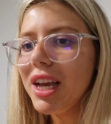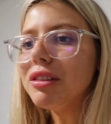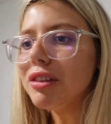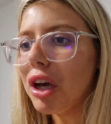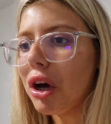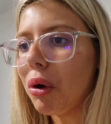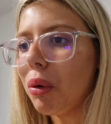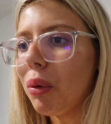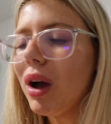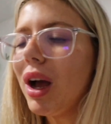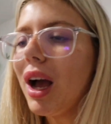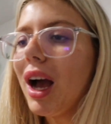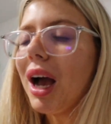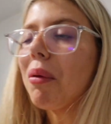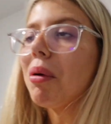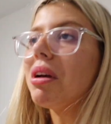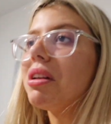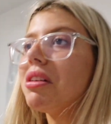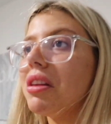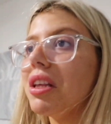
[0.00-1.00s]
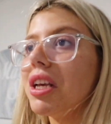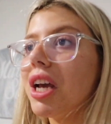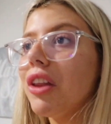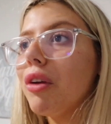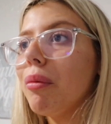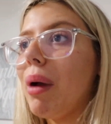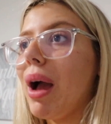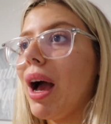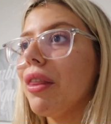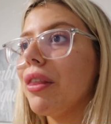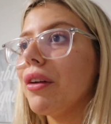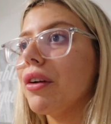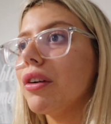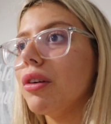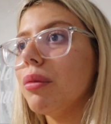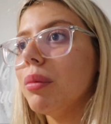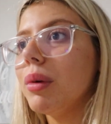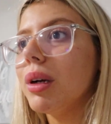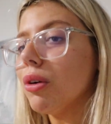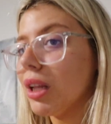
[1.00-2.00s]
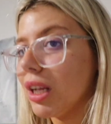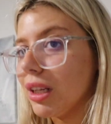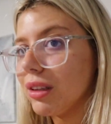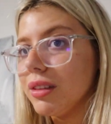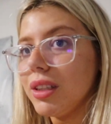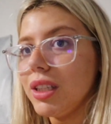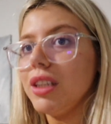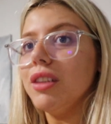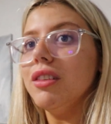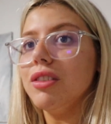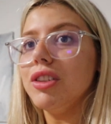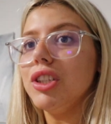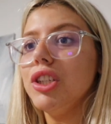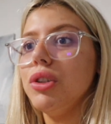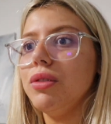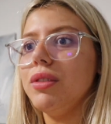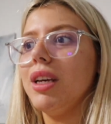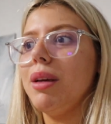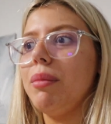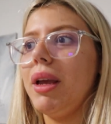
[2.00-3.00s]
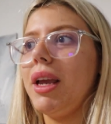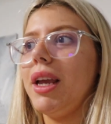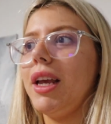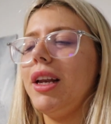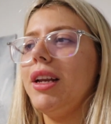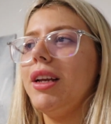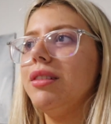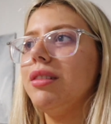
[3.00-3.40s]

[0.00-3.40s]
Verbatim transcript: So, I went to the other bathroom. Well, that's the excuse I made.